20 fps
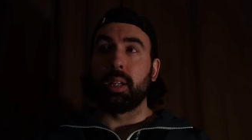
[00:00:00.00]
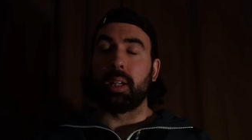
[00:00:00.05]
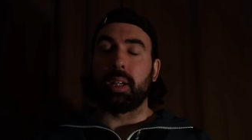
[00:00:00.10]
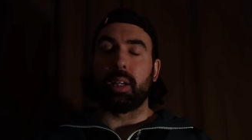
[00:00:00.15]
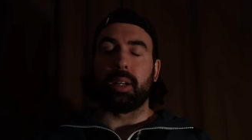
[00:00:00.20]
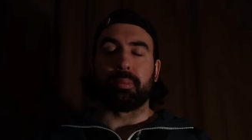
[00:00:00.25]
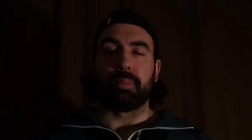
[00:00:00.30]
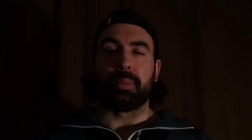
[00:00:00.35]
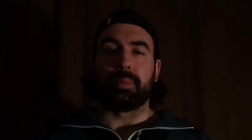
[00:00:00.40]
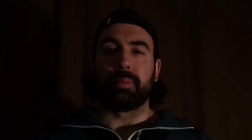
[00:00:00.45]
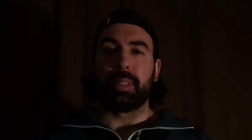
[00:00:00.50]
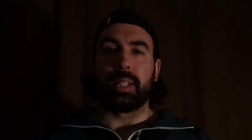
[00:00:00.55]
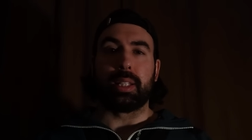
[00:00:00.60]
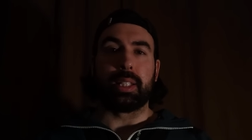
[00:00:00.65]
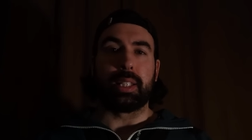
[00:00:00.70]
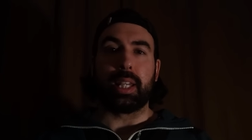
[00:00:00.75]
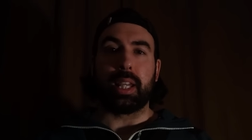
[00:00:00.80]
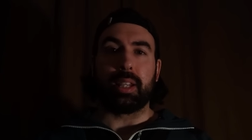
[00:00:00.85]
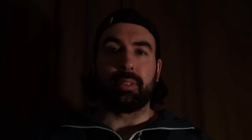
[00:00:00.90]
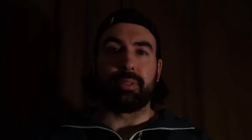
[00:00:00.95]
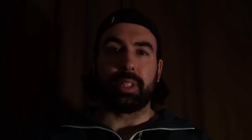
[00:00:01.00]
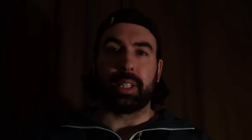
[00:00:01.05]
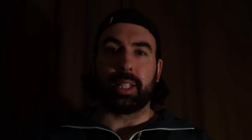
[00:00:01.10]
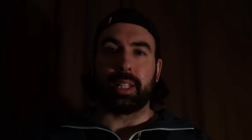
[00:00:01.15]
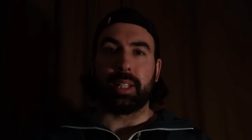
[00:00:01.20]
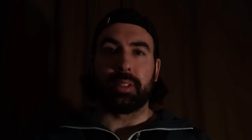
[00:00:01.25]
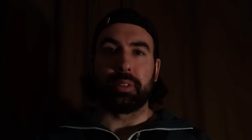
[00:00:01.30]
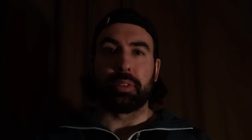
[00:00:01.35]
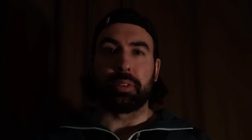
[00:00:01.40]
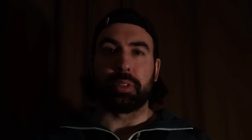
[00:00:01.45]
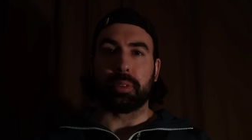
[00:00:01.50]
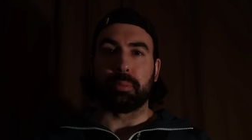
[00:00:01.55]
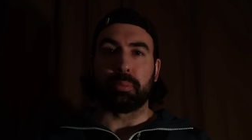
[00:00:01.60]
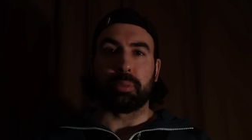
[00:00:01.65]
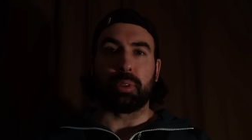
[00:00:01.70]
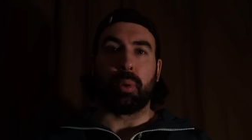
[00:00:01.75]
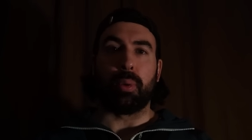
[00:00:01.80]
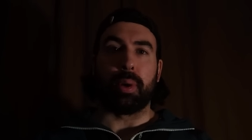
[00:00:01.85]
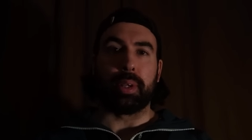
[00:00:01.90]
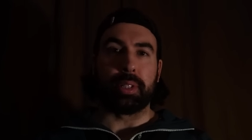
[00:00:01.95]
Um, then he gave the kids some
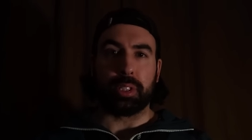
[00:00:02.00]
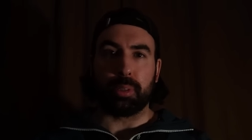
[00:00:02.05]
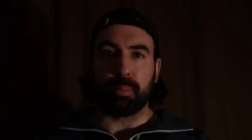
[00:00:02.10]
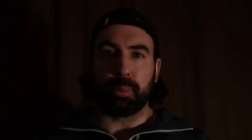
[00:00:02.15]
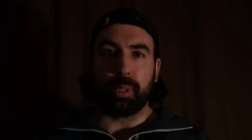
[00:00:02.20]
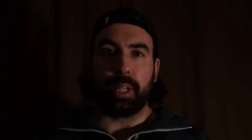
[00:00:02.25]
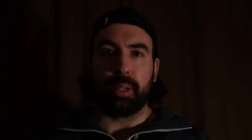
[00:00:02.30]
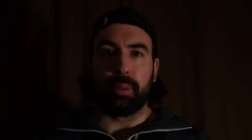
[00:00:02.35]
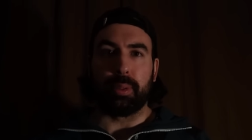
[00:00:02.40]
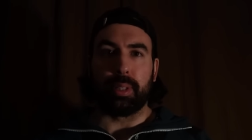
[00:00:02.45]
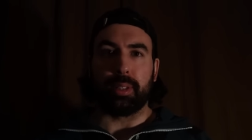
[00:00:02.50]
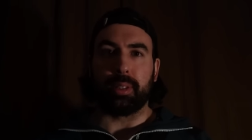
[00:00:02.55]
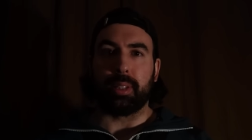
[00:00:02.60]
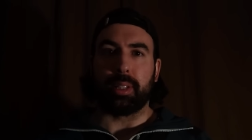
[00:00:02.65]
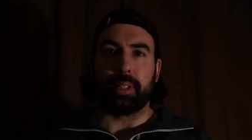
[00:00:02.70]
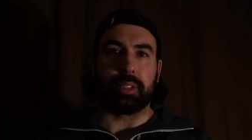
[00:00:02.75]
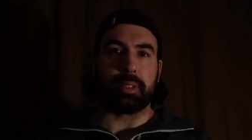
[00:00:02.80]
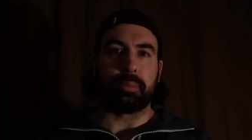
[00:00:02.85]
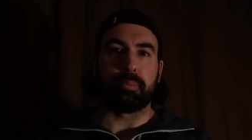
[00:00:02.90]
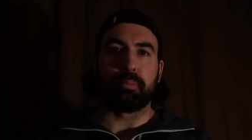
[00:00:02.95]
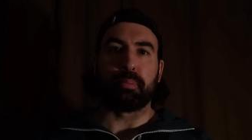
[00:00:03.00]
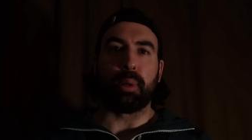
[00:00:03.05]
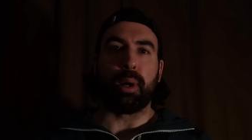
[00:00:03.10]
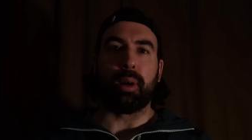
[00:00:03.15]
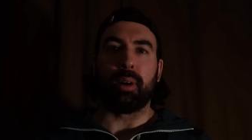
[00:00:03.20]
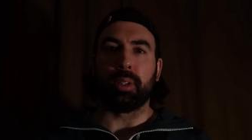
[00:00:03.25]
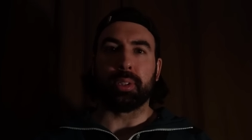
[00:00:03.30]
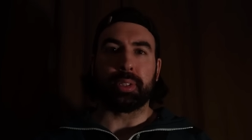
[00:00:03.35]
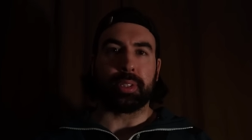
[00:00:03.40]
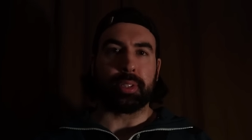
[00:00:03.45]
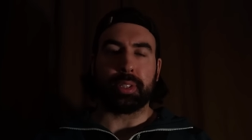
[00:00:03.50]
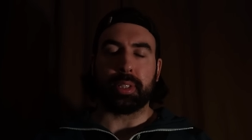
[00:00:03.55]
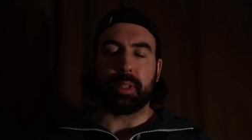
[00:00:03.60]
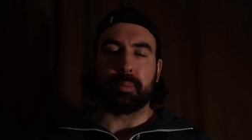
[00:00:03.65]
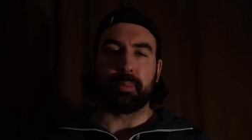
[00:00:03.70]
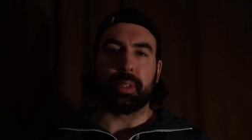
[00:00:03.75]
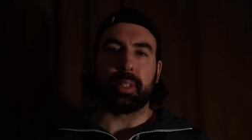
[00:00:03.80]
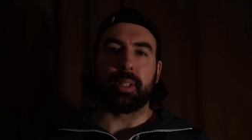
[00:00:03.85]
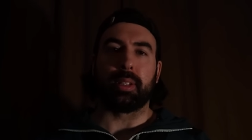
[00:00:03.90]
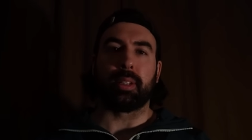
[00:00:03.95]
toys to play with, like some balls or
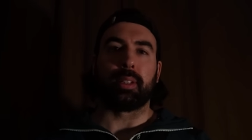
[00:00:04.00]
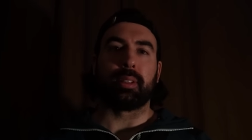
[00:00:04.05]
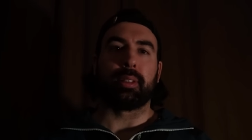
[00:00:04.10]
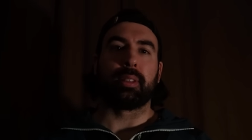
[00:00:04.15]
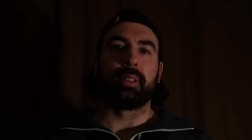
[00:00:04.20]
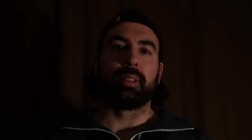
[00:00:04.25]
something